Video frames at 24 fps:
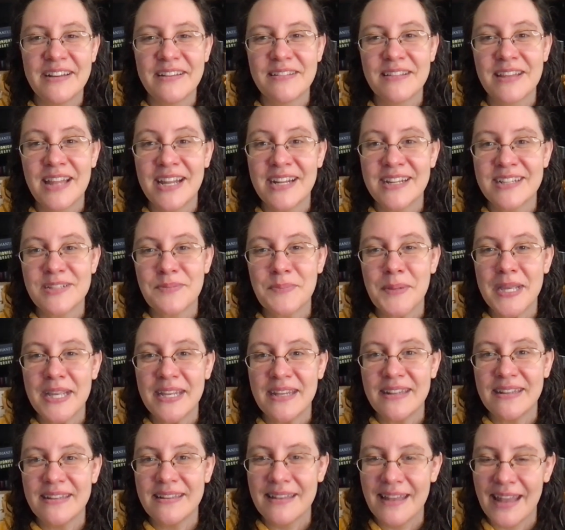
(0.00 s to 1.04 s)
that is
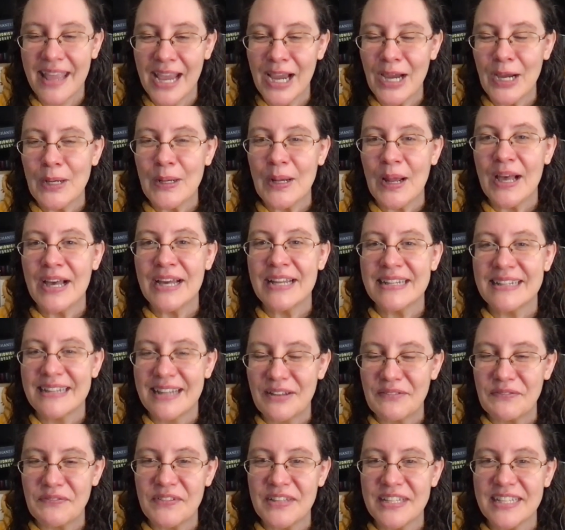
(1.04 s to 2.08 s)
being aired on
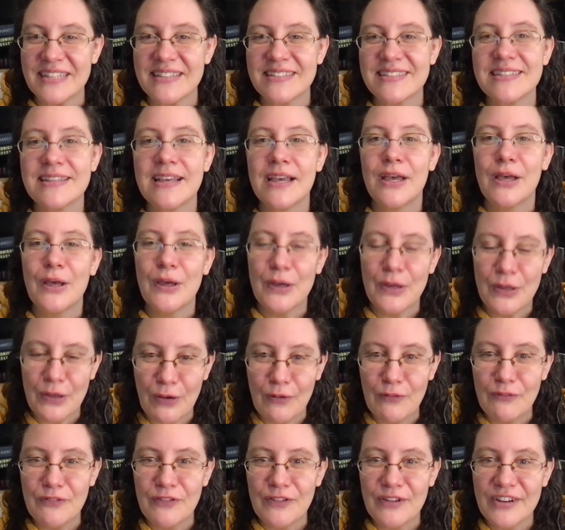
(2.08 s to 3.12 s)
Netflix,
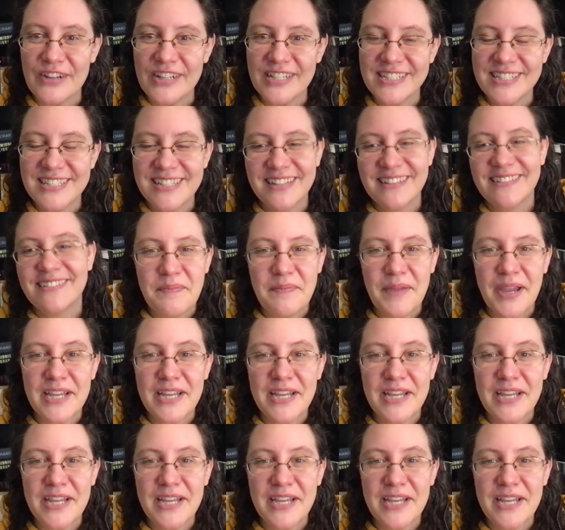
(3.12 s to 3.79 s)
go for it my